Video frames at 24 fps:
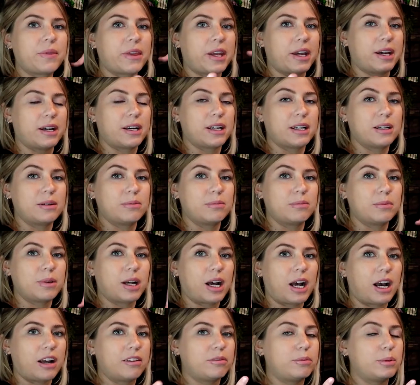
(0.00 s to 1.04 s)

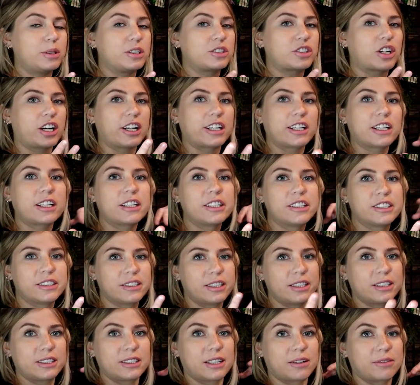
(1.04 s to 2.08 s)
I've been trying to clear
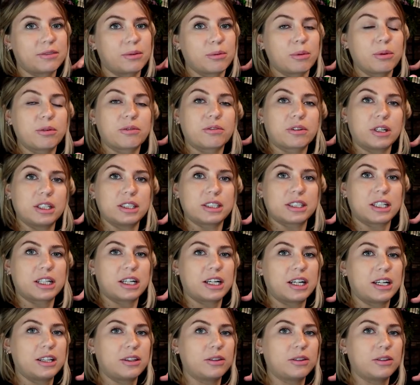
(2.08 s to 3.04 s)
the stuff from the freezer.